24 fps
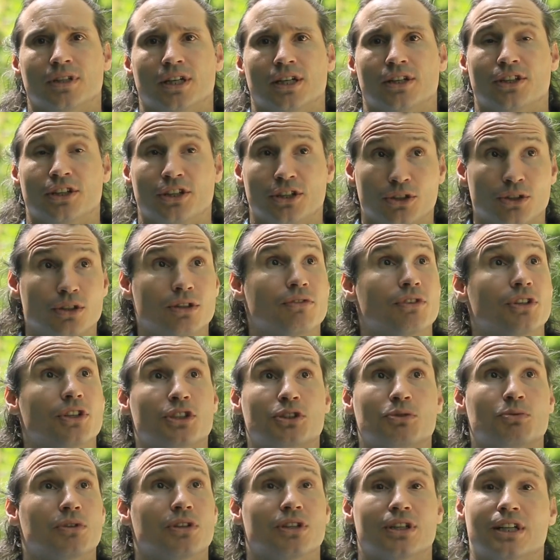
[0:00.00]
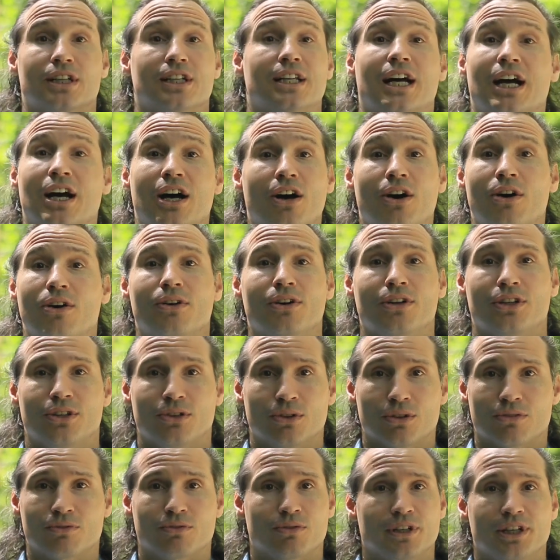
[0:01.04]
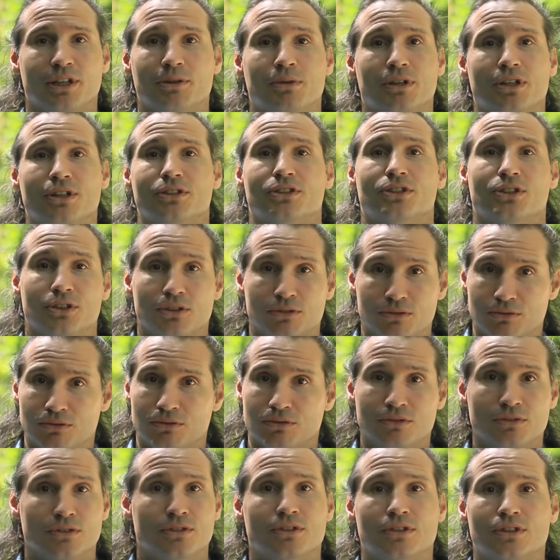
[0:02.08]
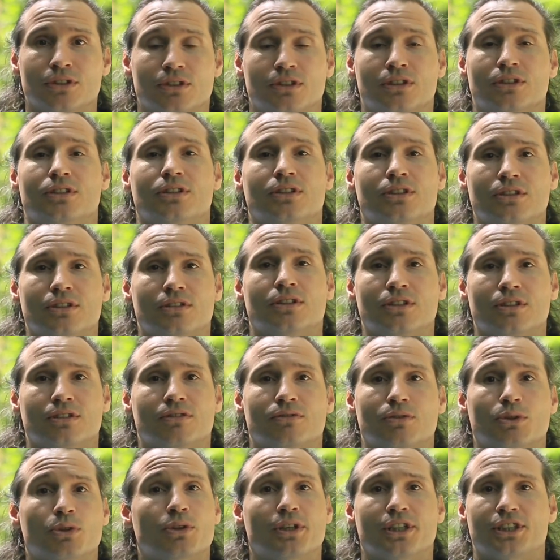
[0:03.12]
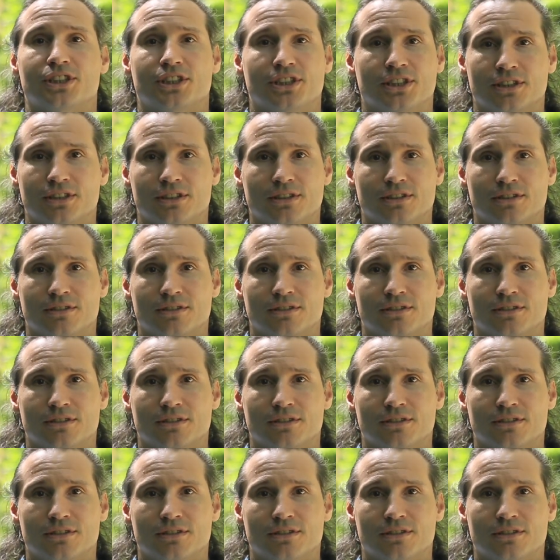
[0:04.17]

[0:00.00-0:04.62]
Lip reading: And the universe will allow your free will to flourish.